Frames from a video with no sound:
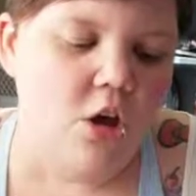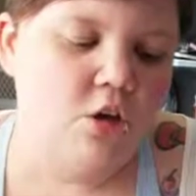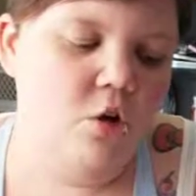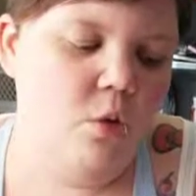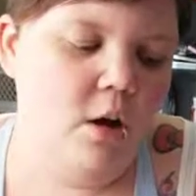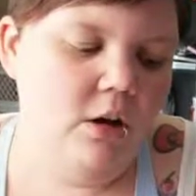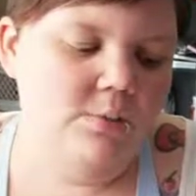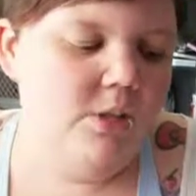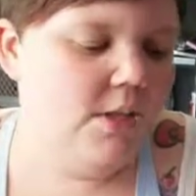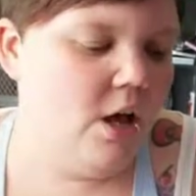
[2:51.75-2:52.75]
You are welcome
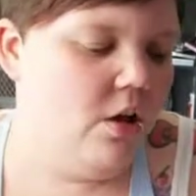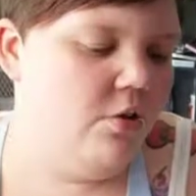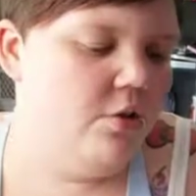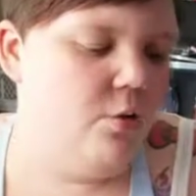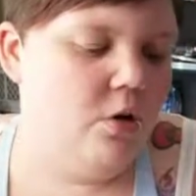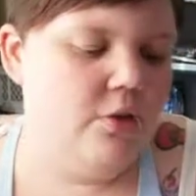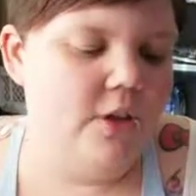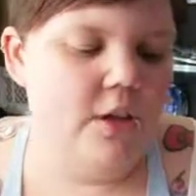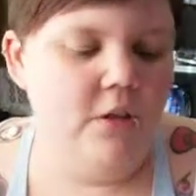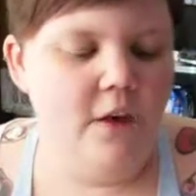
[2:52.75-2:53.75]
to tell the world
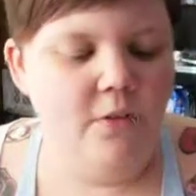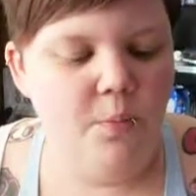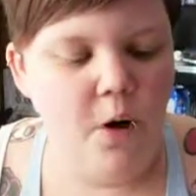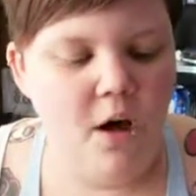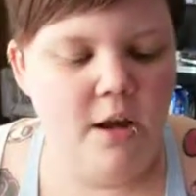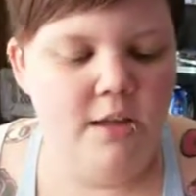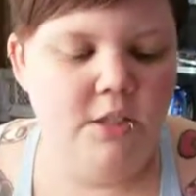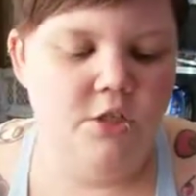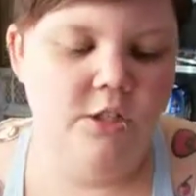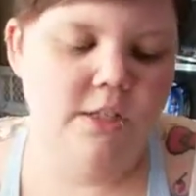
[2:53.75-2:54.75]
that you love the product,
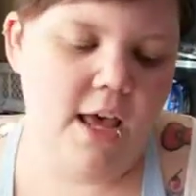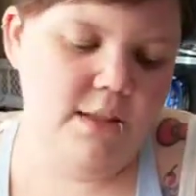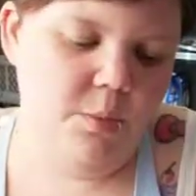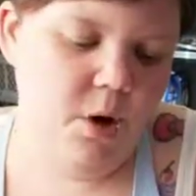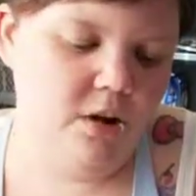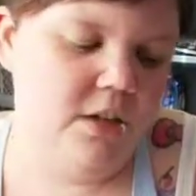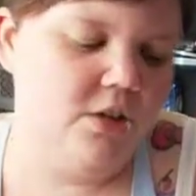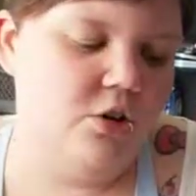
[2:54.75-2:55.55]
you dislike the product,